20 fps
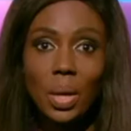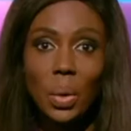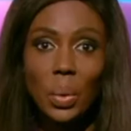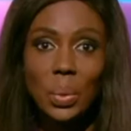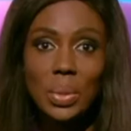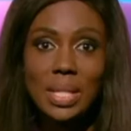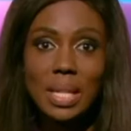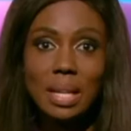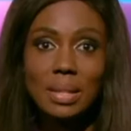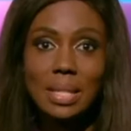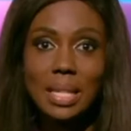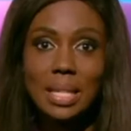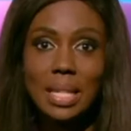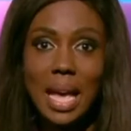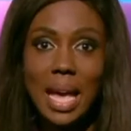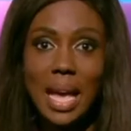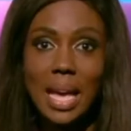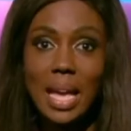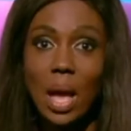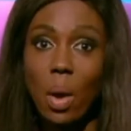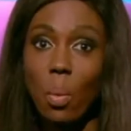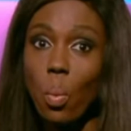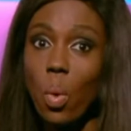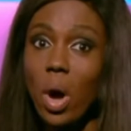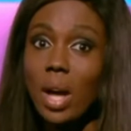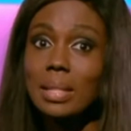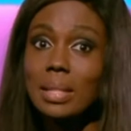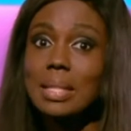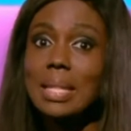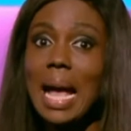Also today,
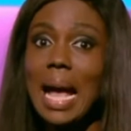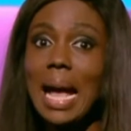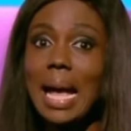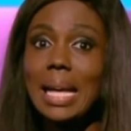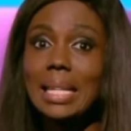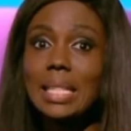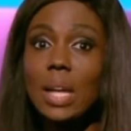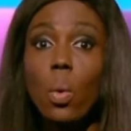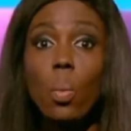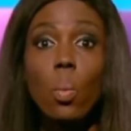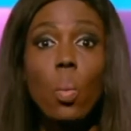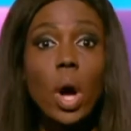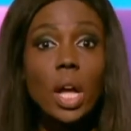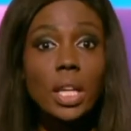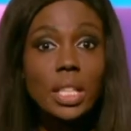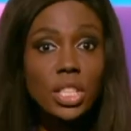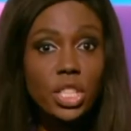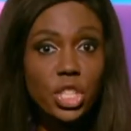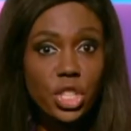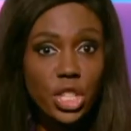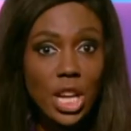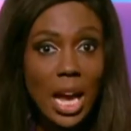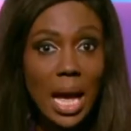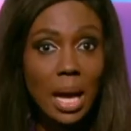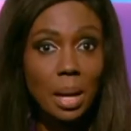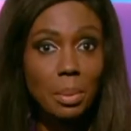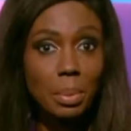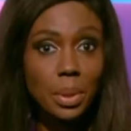one's had, one's jab.